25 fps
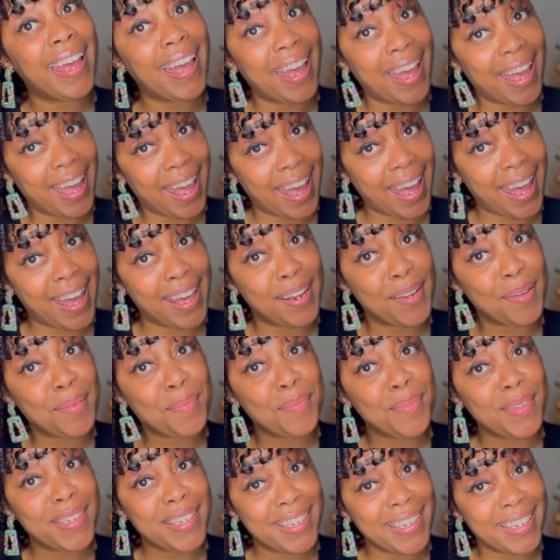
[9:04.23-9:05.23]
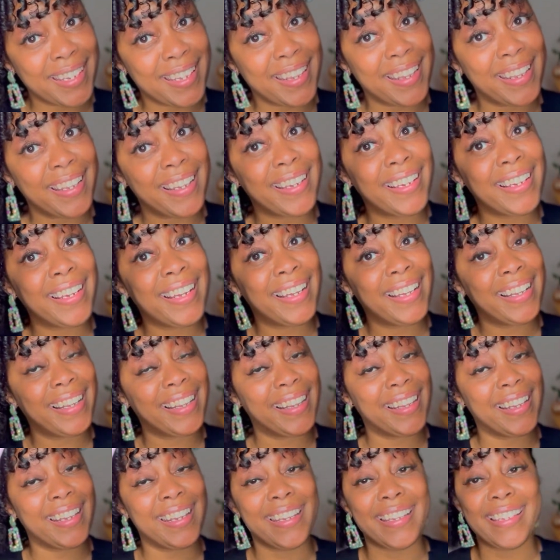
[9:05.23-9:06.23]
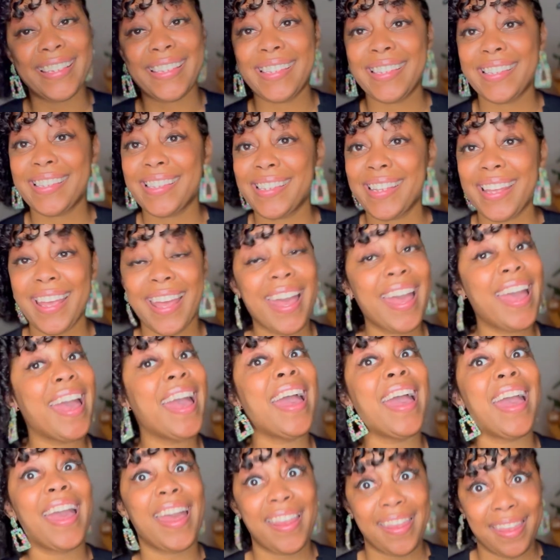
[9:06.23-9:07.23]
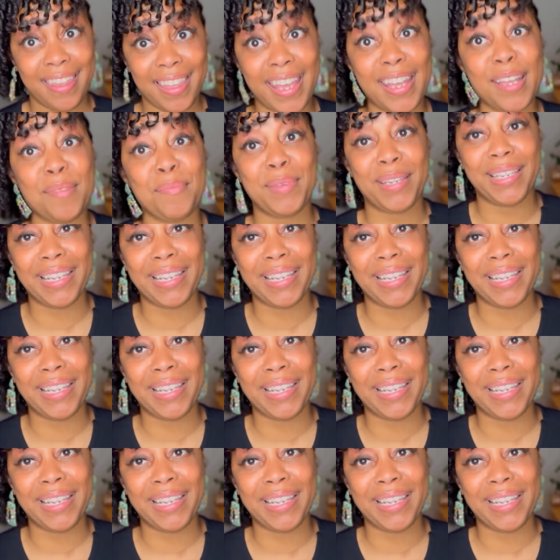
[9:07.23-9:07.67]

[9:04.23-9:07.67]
Add them to the list. And thank me